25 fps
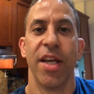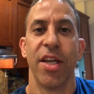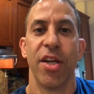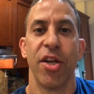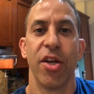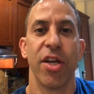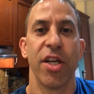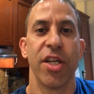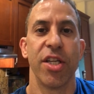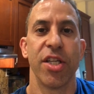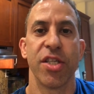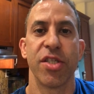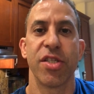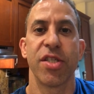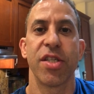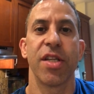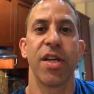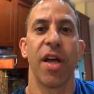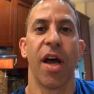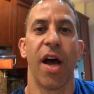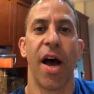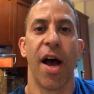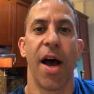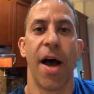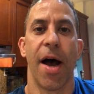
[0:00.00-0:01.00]
You could just
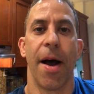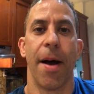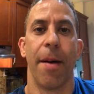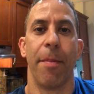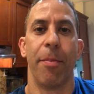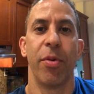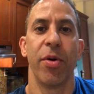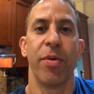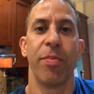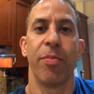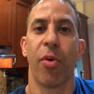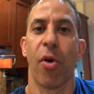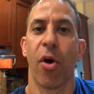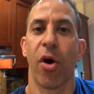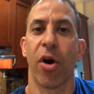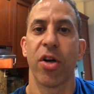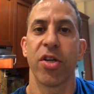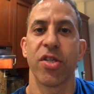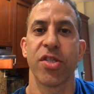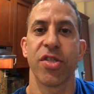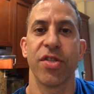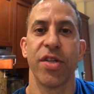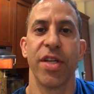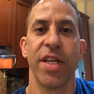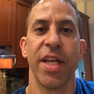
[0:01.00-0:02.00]
put
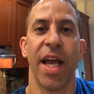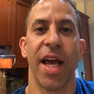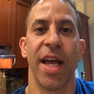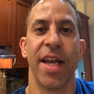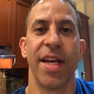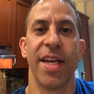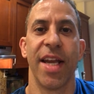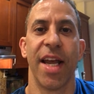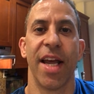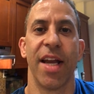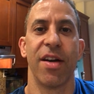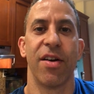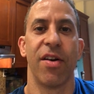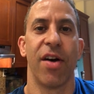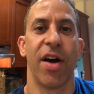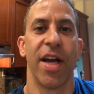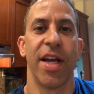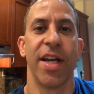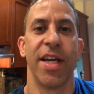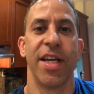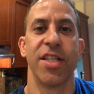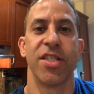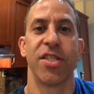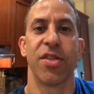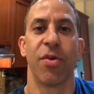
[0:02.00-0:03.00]
parsley and
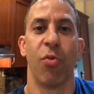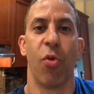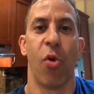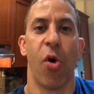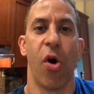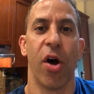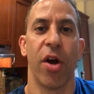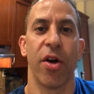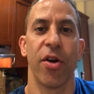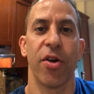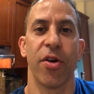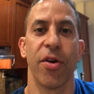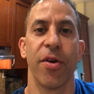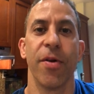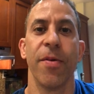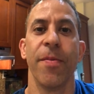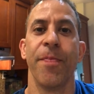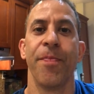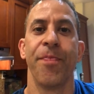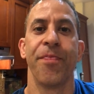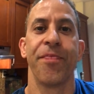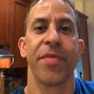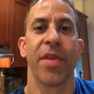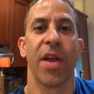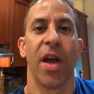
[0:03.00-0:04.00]
dandelion in some water,
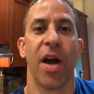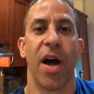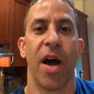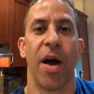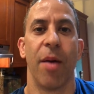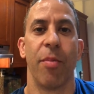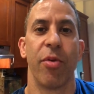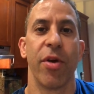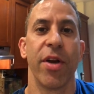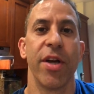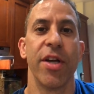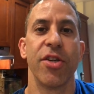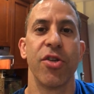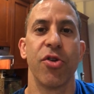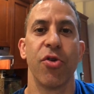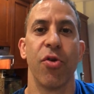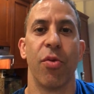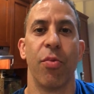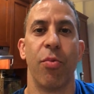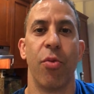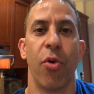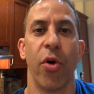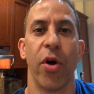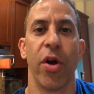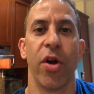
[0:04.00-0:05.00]
bring it to a
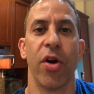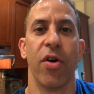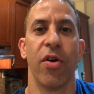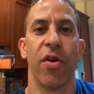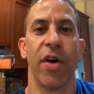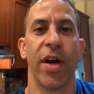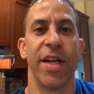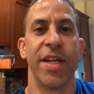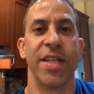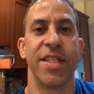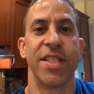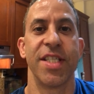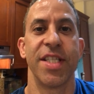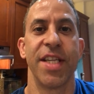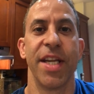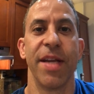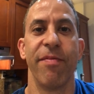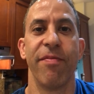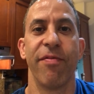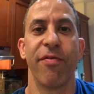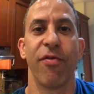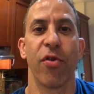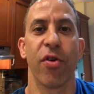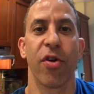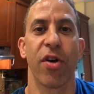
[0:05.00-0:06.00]
boil, let it
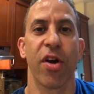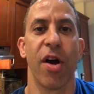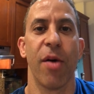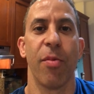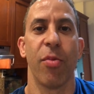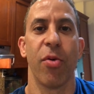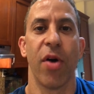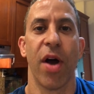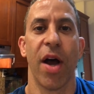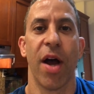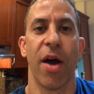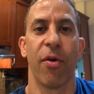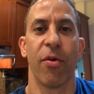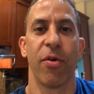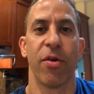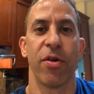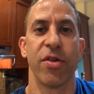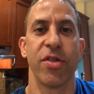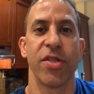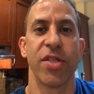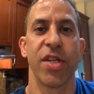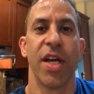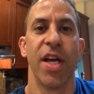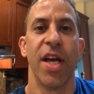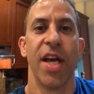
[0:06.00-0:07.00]
steep for a couple
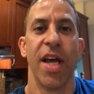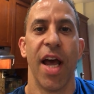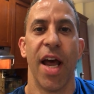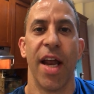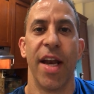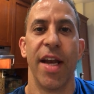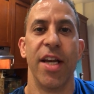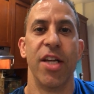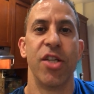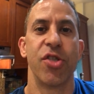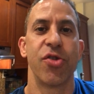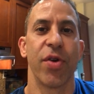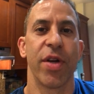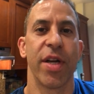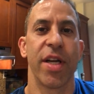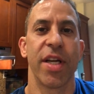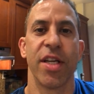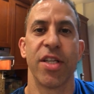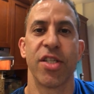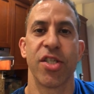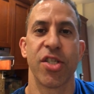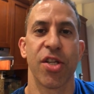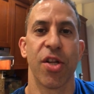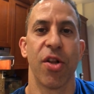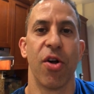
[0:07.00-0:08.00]
hours, and then drink
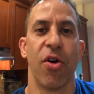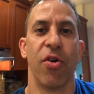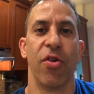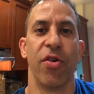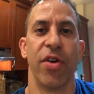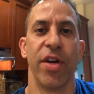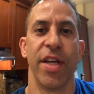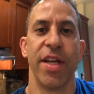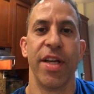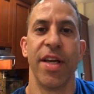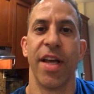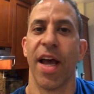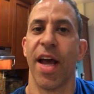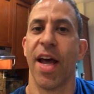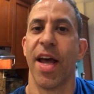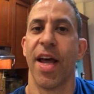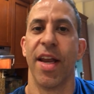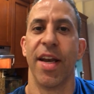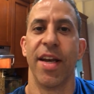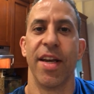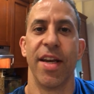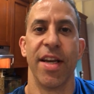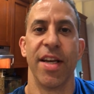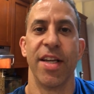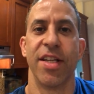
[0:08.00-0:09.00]
it slowly,
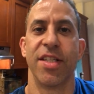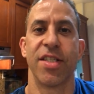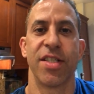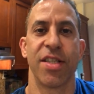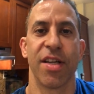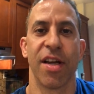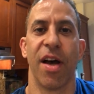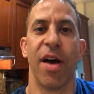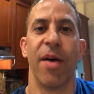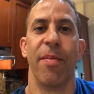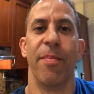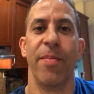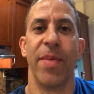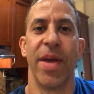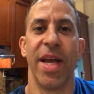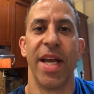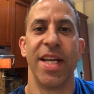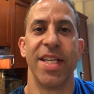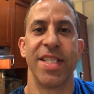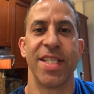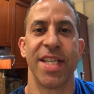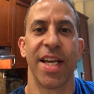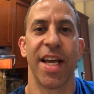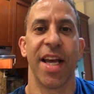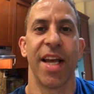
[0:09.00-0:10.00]
and it's
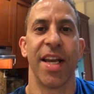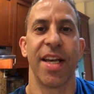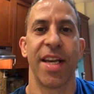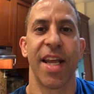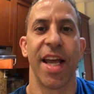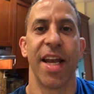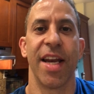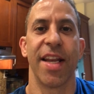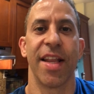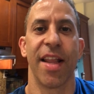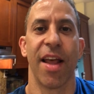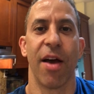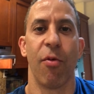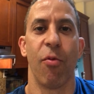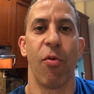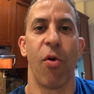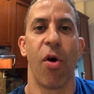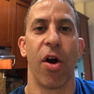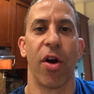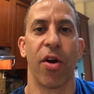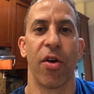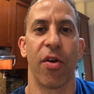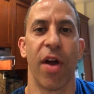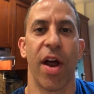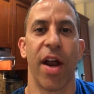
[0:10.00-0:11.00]
amazing at getting that
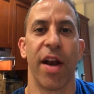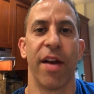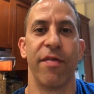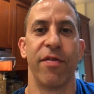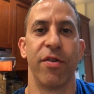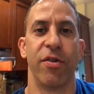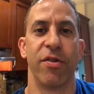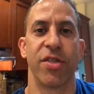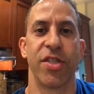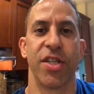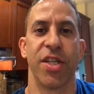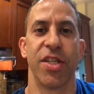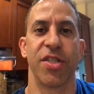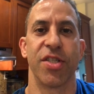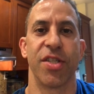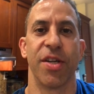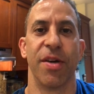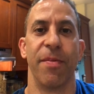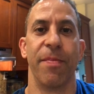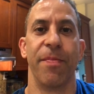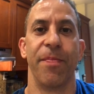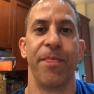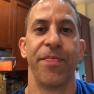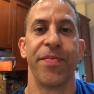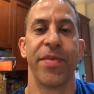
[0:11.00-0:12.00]
water out of your
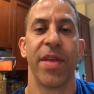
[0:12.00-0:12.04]
system.